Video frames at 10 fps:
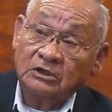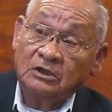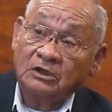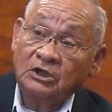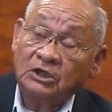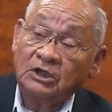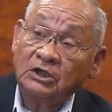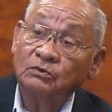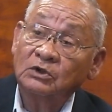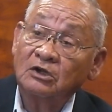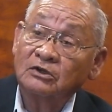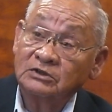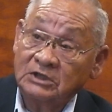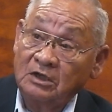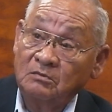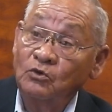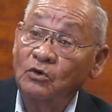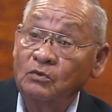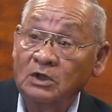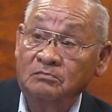he he would understand
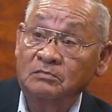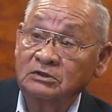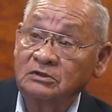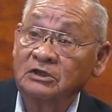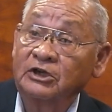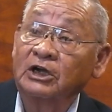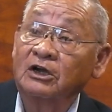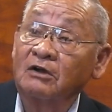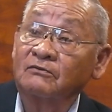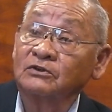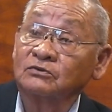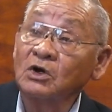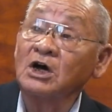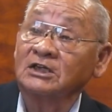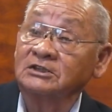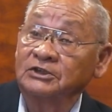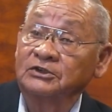more what the missionary conference was.